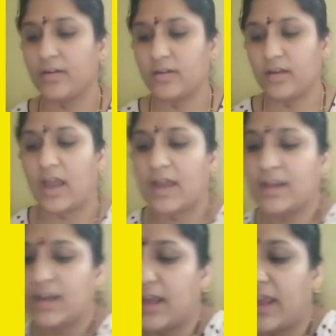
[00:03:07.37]
and
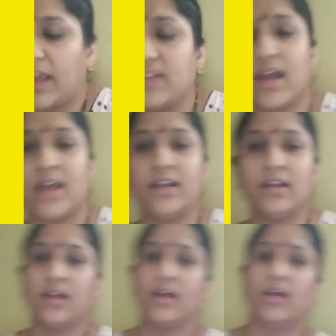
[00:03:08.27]
Agile
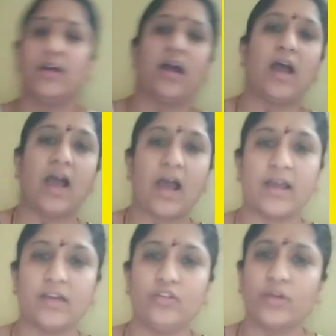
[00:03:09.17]

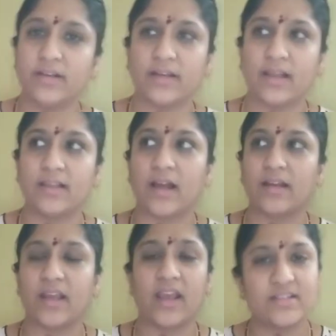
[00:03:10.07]
you can tell that
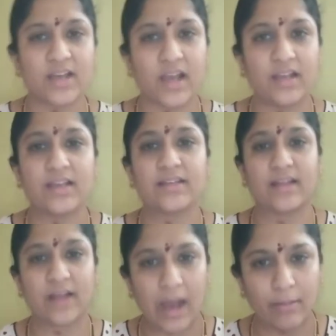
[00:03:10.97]
Agile is
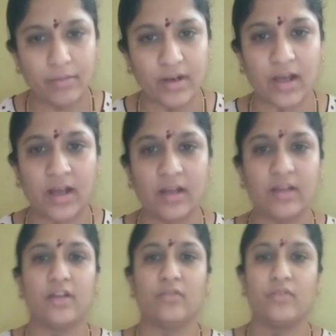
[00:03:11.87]
an umbrella
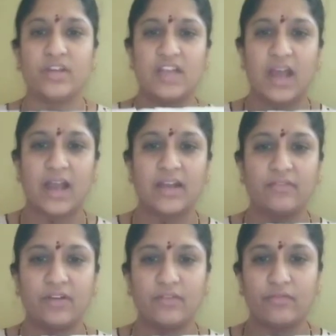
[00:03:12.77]
which had
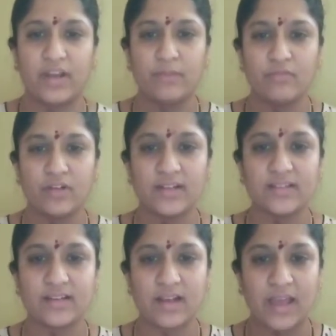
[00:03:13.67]
different
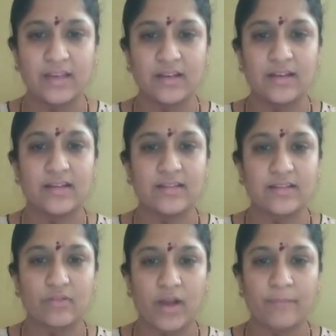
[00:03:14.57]
frameworks like
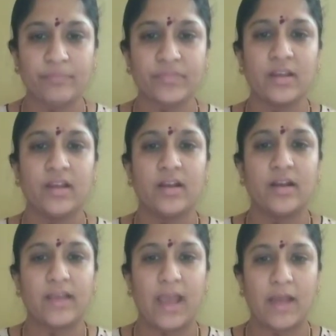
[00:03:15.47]
Scrum,
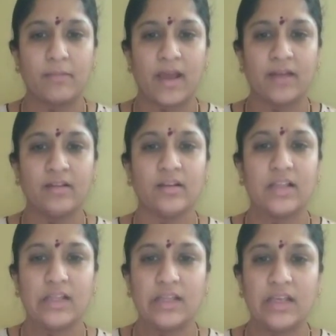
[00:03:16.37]
Kanban,
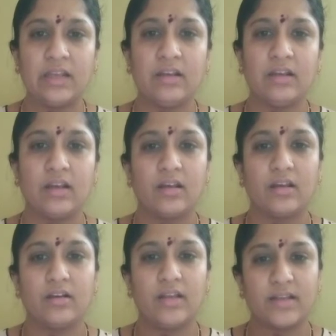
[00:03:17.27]
Lean,
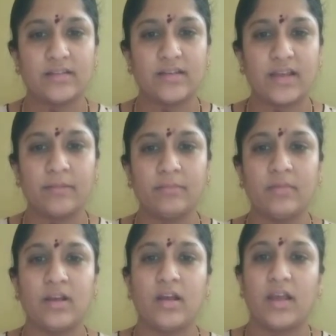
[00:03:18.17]
DSDM,
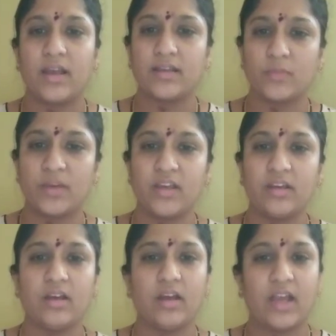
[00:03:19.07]
XP,
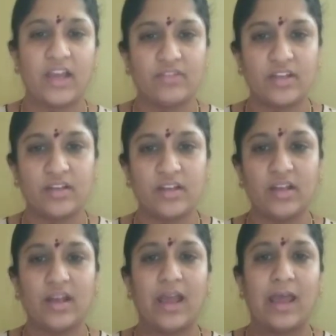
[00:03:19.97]

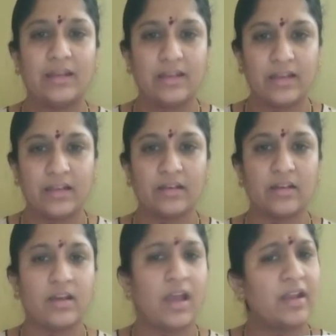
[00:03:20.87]
FDD, and Lean.
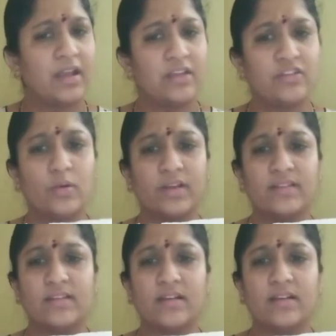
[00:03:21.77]
And hence you can
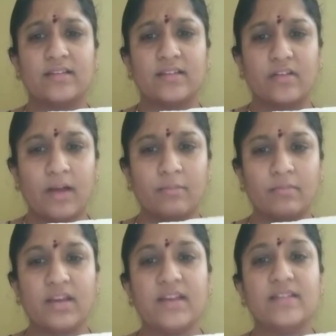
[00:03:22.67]
say that Scrum
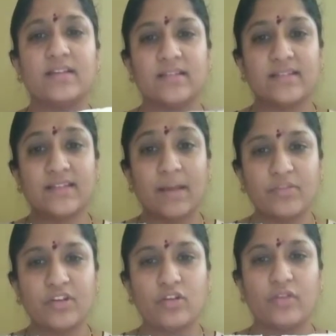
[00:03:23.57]
is a
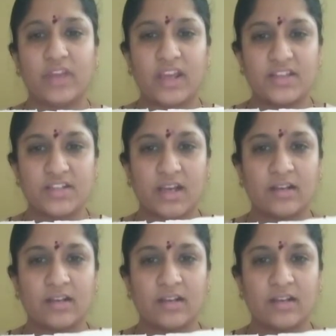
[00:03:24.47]
subset of Agile,